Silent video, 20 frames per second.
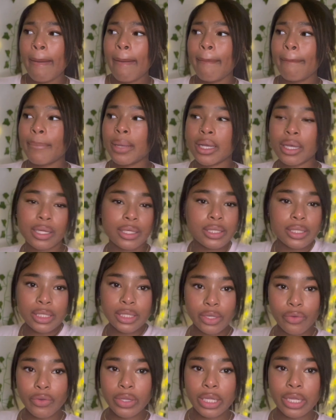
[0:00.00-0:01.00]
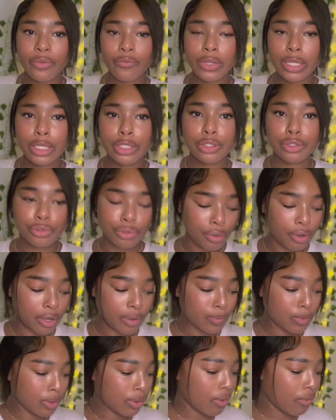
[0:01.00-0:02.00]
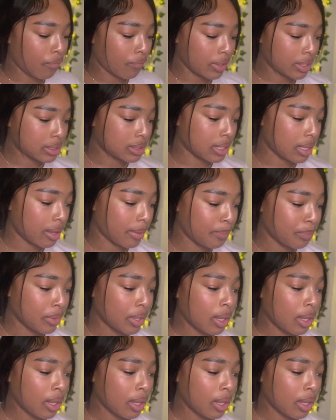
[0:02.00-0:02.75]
because it's a really convenient store you know first up